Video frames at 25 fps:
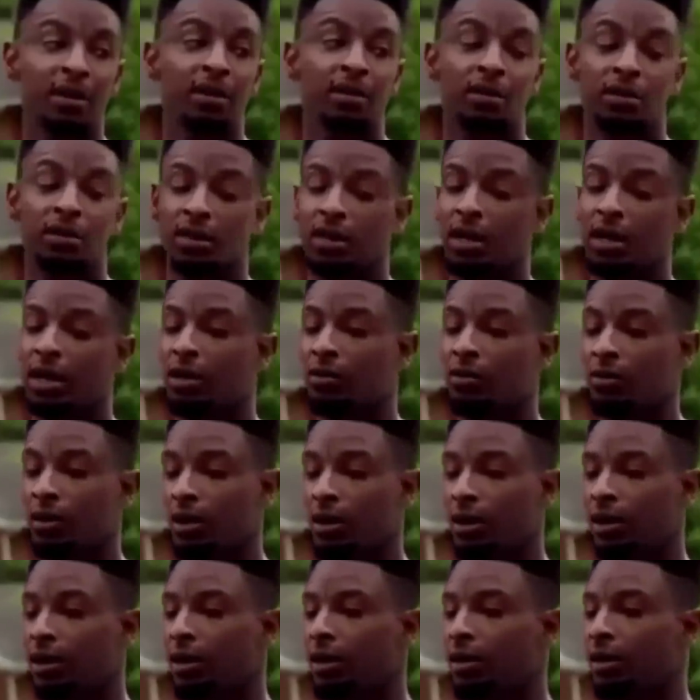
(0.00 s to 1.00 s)
beat the shit
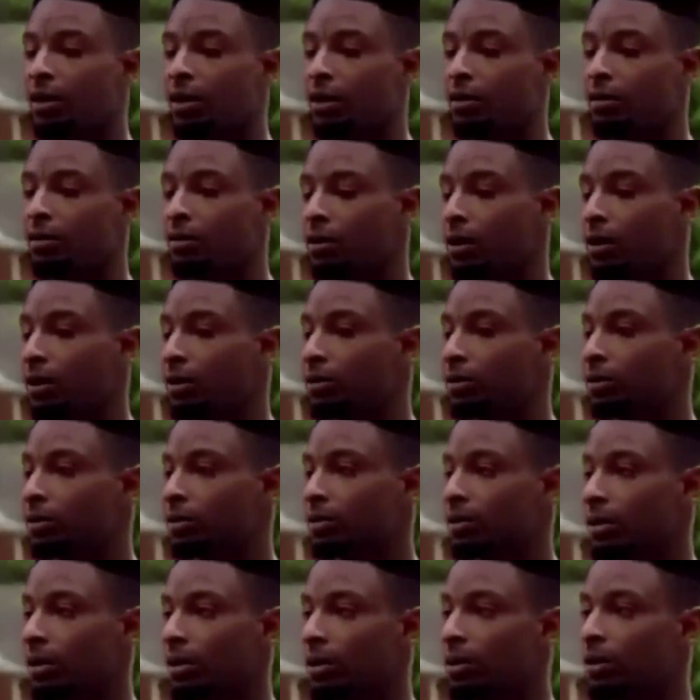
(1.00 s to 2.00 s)
out one of these niggas, boy.
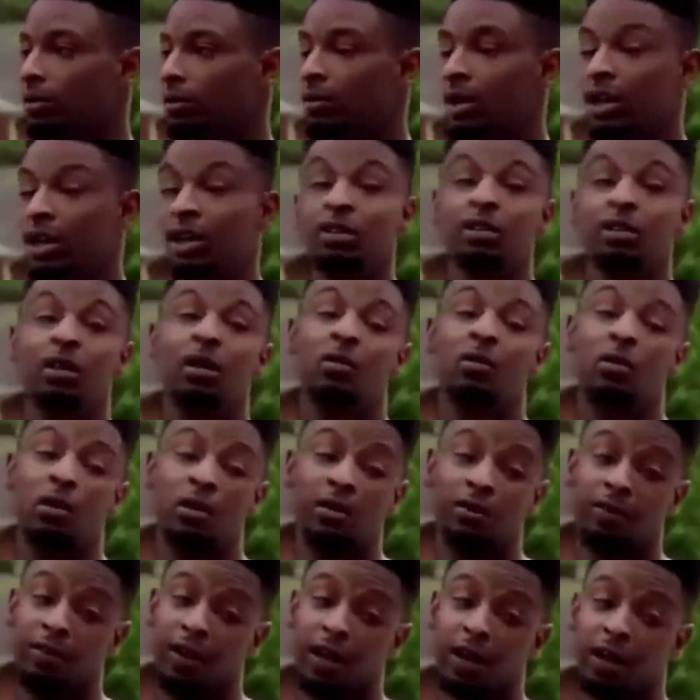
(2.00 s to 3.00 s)
Straight up. Niggas
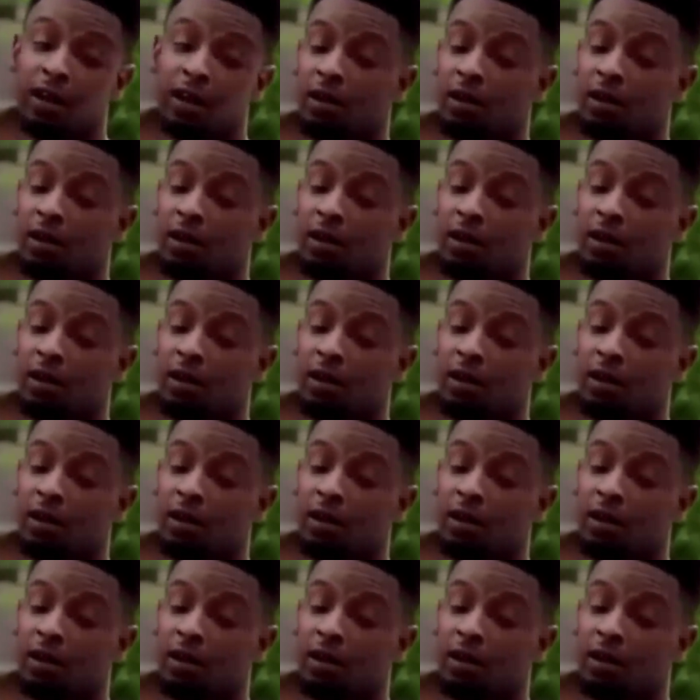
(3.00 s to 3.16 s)
don't want to